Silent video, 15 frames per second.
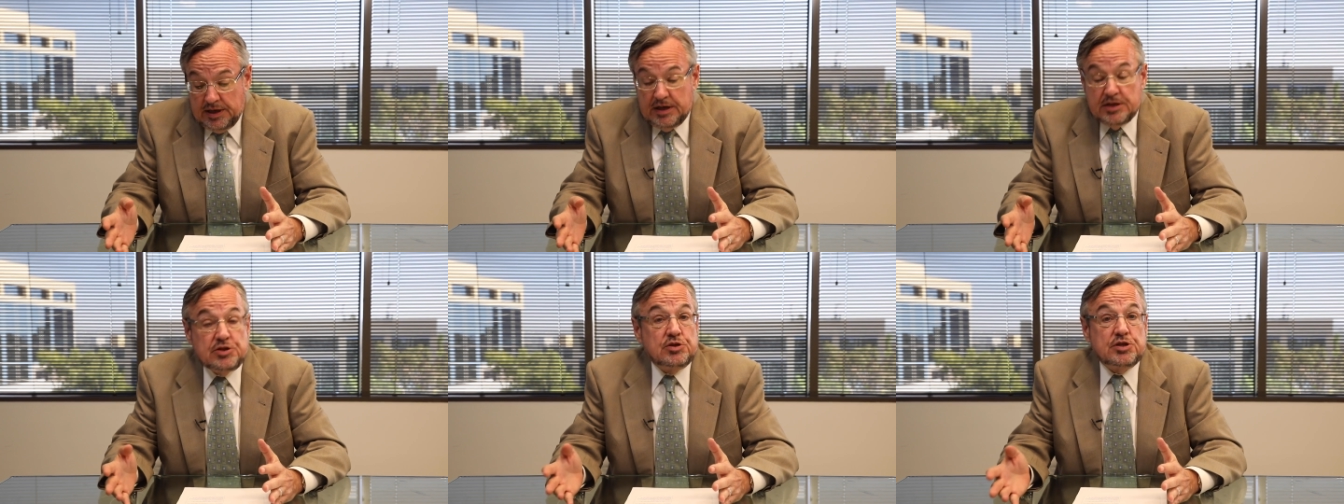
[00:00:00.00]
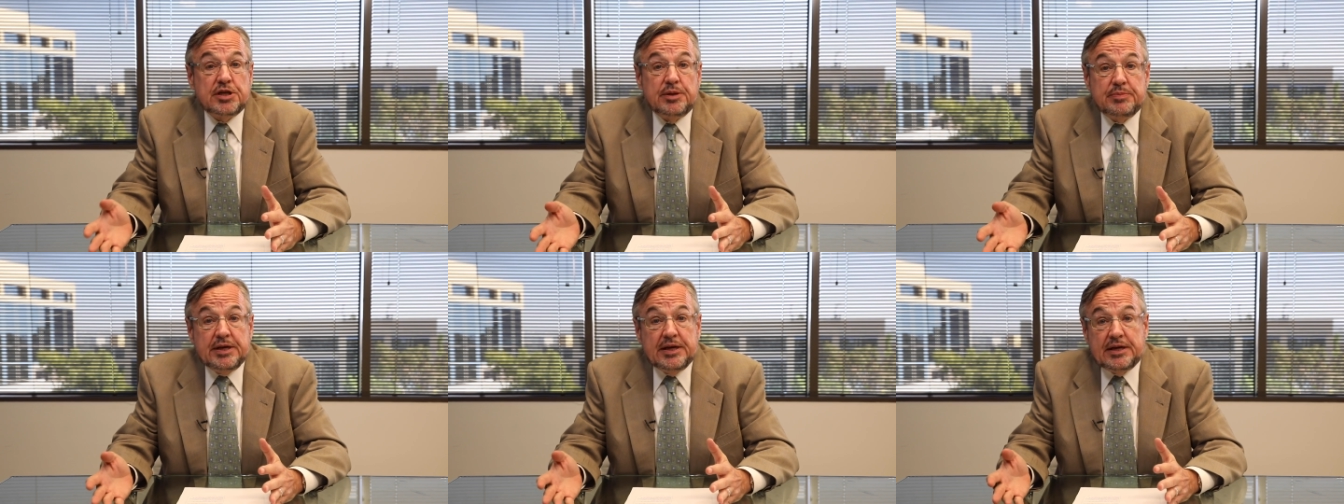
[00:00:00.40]
Is there
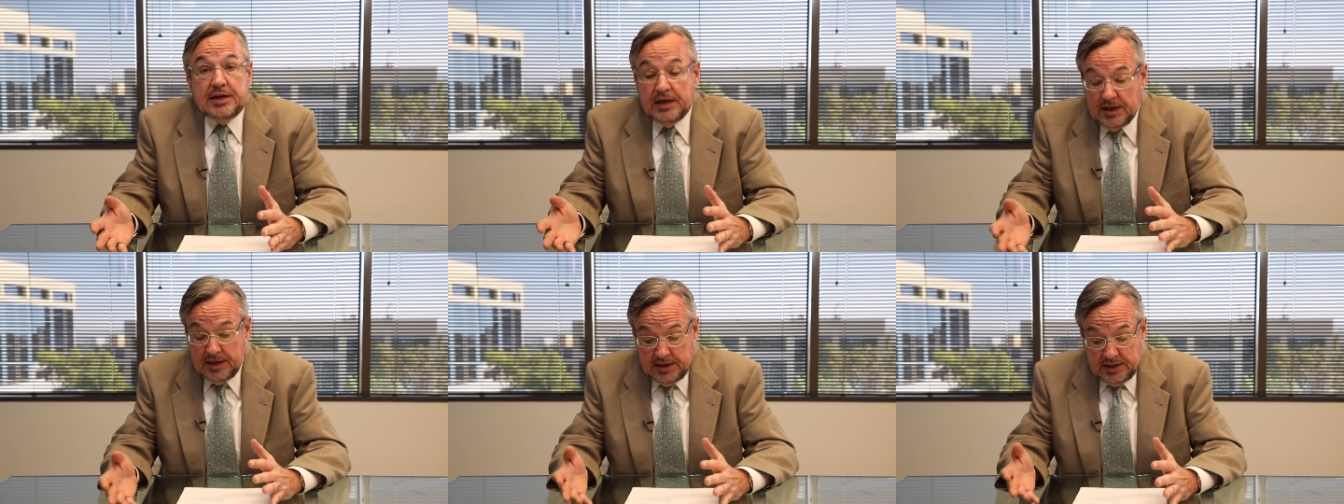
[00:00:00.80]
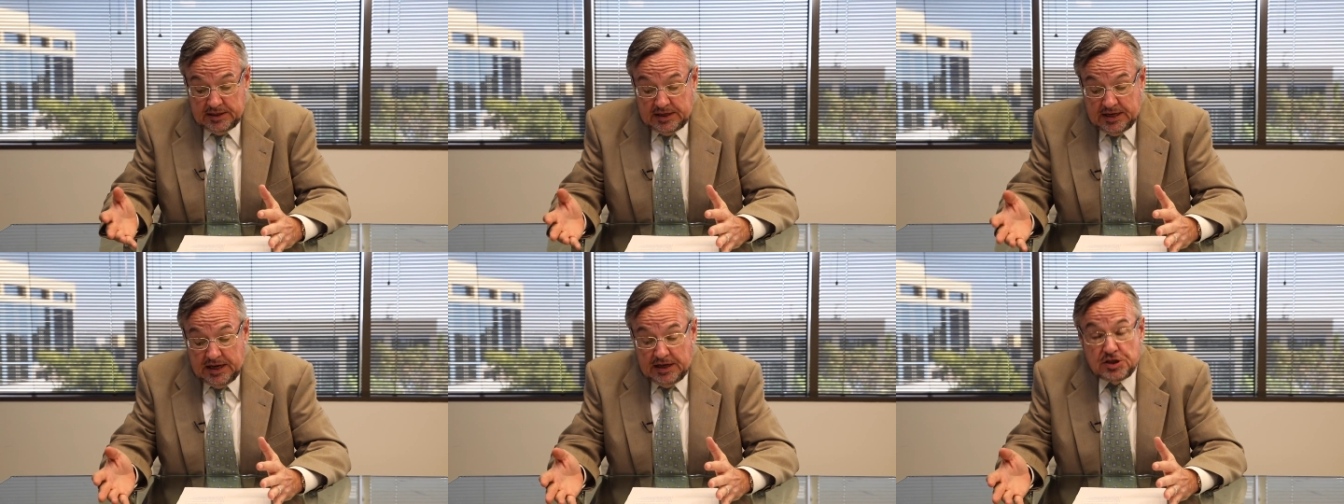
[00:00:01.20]
something
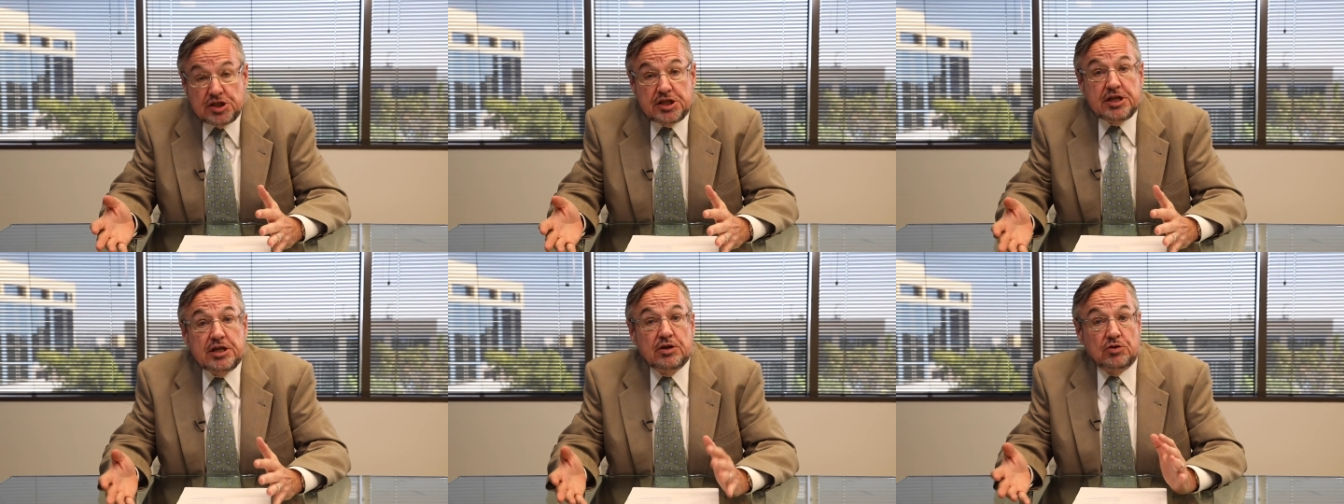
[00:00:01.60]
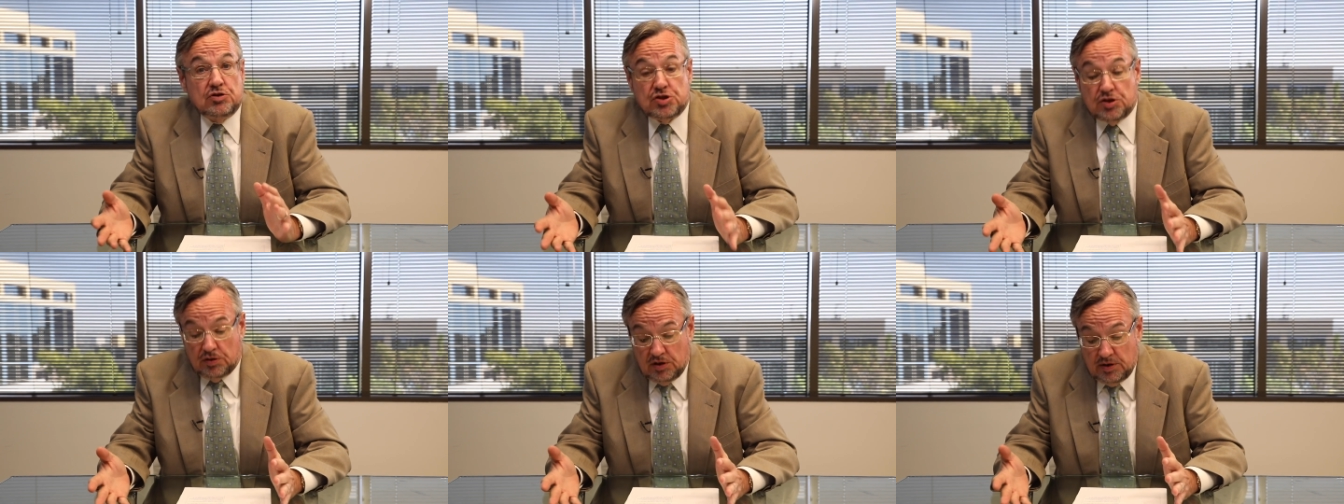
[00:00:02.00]
catchy or
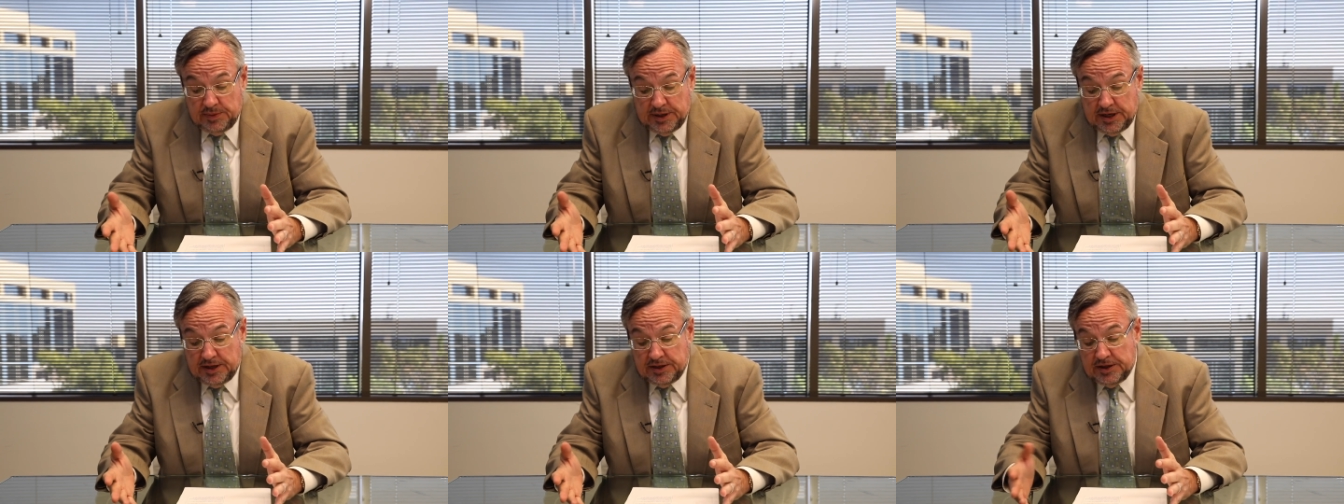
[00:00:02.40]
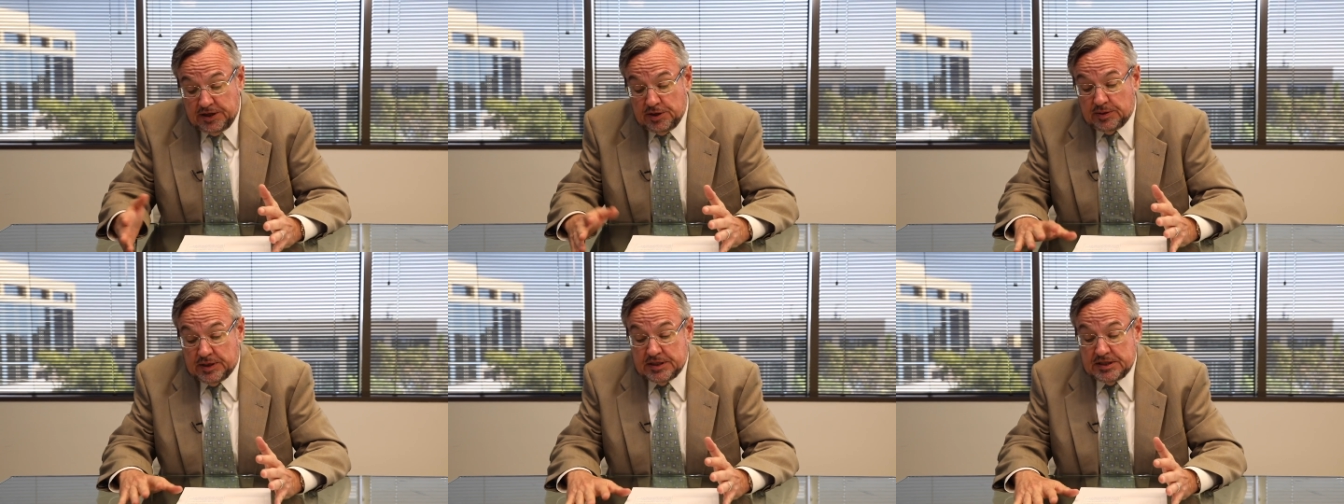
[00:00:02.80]
charming that
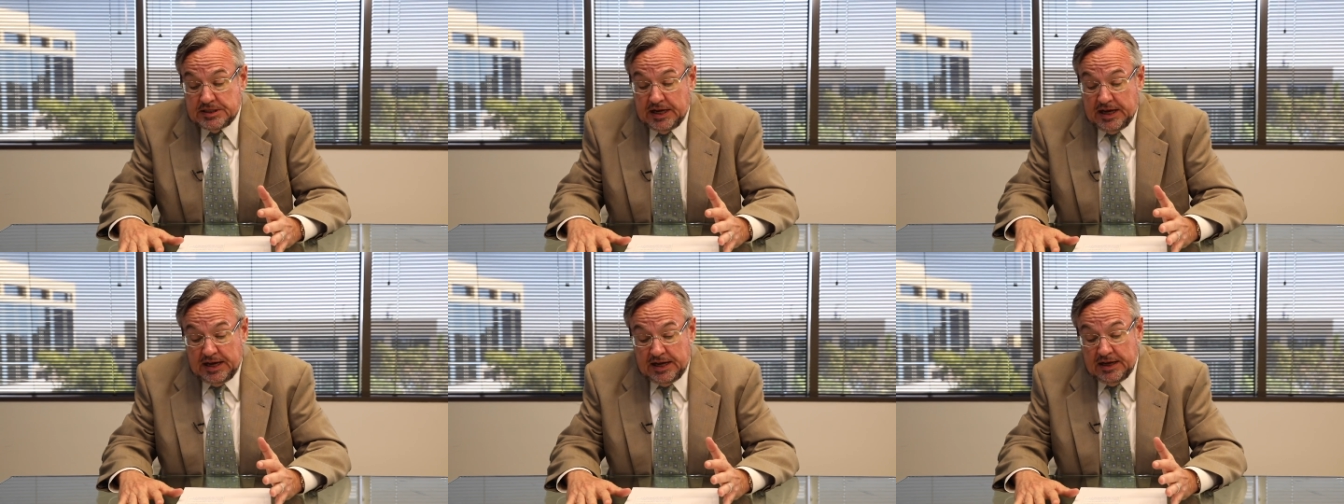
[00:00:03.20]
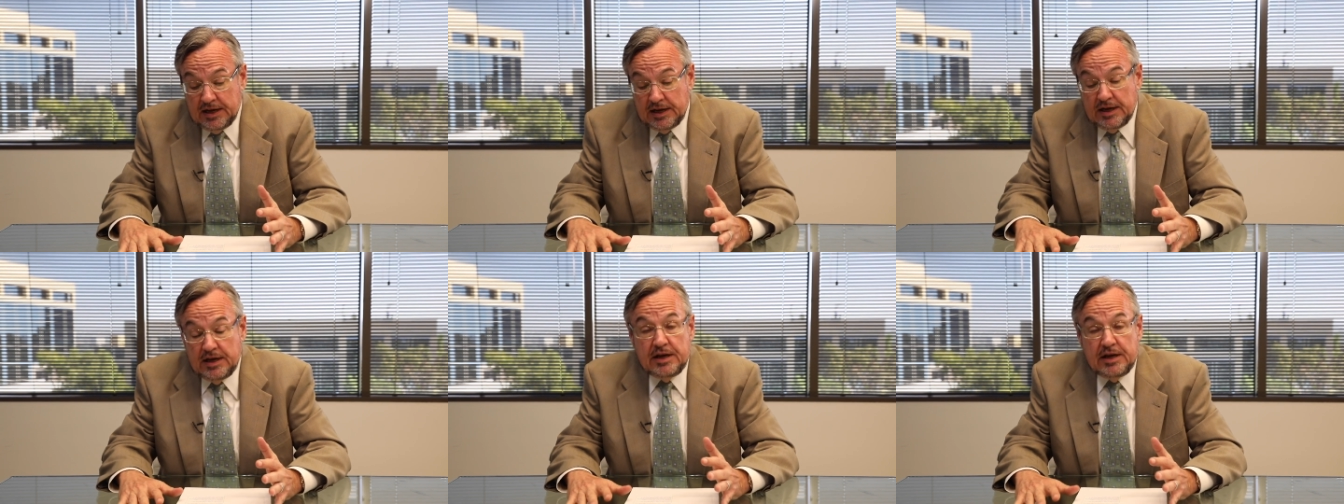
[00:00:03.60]
you can say